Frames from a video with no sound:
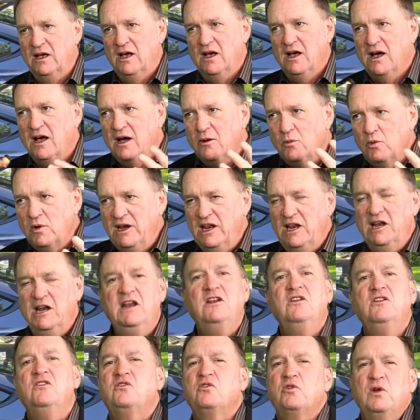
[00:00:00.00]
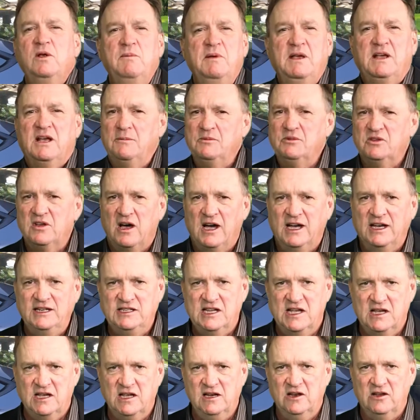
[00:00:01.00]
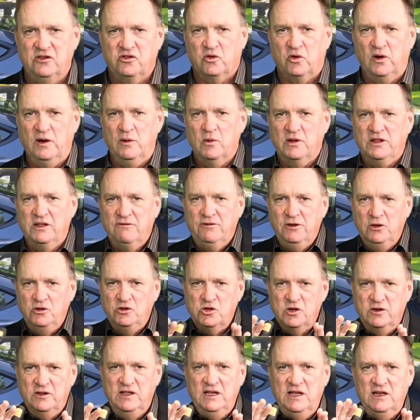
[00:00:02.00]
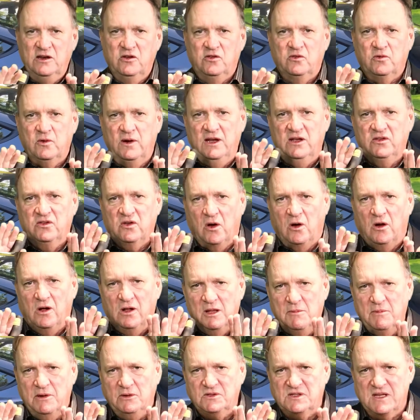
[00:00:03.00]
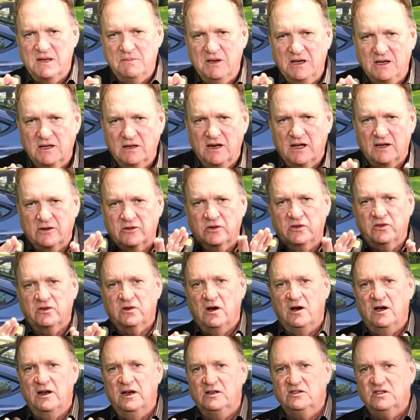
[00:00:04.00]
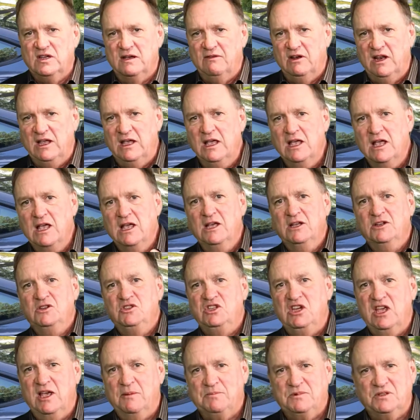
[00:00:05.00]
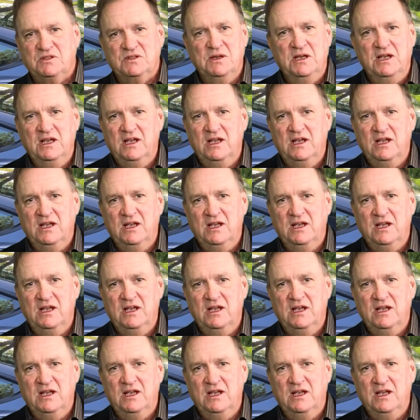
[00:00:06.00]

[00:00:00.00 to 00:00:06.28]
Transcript: when an industry becomes a high-tech industry, when the future of the industry is all about semiconductors, connectivity, chips,